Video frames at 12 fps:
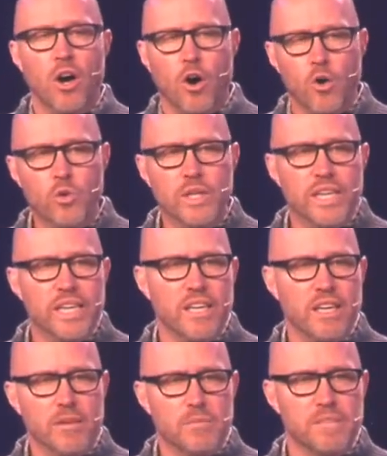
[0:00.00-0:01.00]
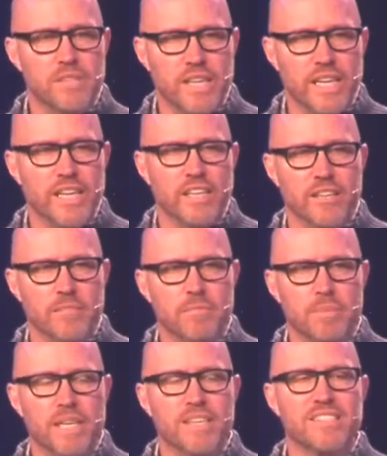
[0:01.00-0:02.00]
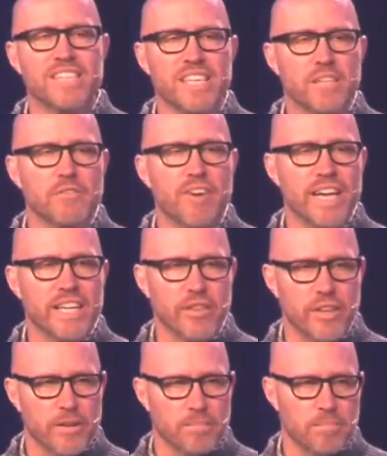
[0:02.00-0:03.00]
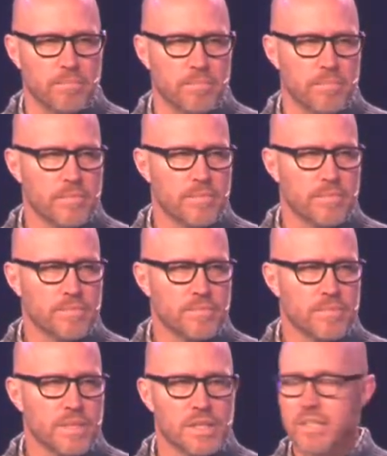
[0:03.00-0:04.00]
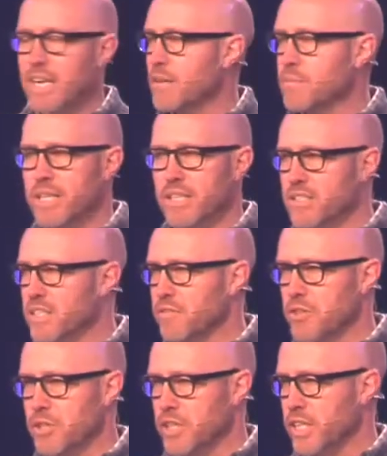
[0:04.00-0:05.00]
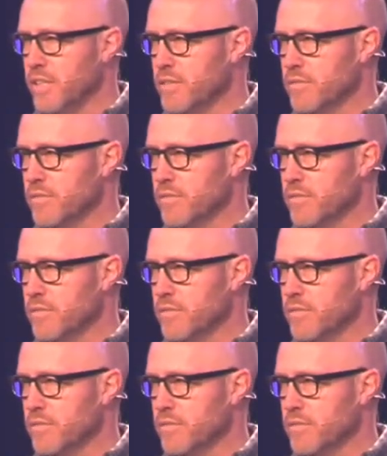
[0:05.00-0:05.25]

only comes in because he invited them, not because they've earned it.